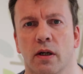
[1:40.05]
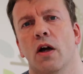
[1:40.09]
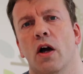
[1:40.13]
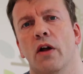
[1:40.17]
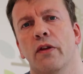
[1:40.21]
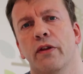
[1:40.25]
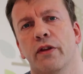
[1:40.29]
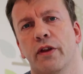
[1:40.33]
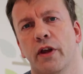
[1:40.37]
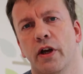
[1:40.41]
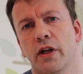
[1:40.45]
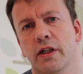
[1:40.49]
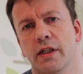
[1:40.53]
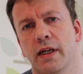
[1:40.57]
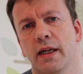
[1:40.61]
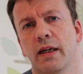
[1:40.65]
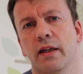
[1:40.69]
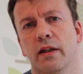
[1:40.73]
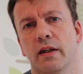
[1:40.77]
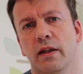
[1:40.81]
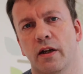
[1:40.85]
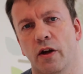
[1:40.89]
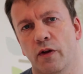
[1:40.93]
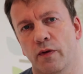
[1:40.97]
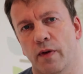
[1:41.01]
On
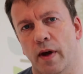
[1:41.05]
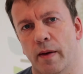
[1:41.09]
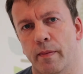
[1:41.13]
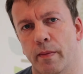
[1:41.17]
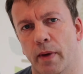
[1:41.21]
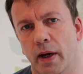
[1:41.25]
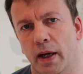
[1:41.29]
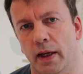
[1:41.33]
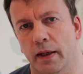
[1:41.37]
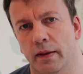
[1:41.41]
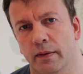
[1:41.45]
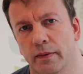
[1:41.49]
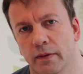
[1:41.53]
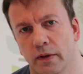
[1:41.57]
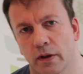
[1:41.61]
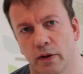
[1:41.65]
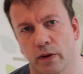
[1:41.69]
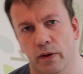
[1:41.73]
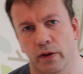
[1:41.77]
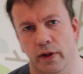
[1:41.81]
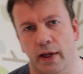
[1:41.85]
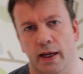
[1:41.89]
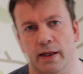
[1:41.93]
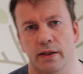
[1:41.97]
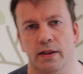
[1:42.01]
13th November
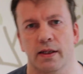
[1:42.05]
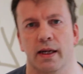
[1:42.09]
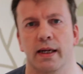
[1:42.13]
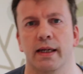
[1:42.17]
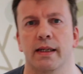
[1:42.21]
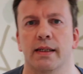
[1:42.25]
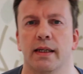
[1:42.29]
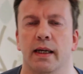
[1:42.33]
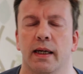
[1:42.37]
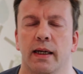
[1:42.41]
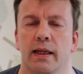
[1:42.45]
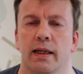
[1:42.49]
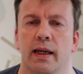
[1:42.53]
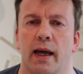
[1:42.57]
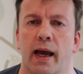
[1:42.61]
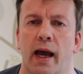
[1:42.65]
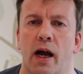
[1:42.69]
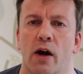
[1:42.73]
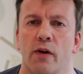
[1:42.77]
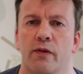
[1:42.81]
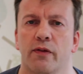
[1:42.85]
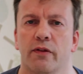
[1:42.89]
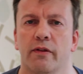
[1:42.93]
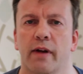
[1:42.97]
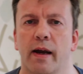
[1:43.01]
2018,
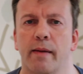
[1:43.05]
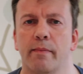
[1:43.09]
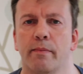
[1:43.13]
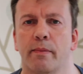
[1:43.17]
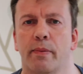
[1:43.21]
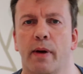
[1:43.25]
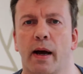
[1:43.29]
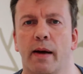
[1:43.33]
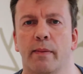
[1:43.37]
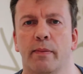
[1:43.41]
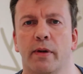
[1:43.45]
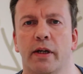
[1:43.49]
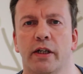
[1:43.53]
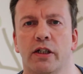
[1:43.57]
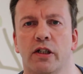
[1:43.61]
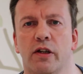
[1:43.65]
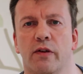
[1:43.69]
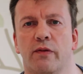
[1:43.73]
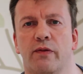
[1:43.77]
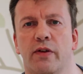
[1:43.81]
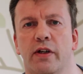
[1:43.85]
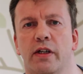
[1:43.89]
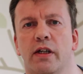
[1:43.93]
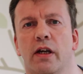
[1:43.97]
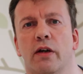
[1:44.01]
Alpha M published
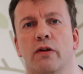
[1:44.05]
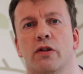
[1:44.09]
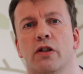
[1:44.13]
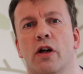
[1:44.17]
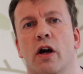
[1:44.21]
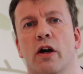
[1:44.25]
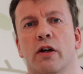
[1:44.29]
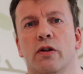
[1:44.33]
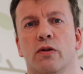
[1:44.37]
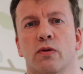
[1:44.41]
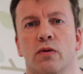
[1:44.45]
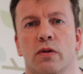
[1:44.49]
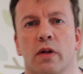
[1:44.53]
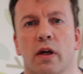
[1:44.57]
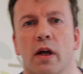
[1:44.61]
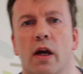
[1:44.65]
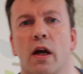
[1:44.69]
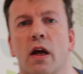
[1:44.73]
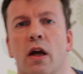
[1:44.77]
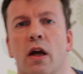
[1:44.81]
a video titled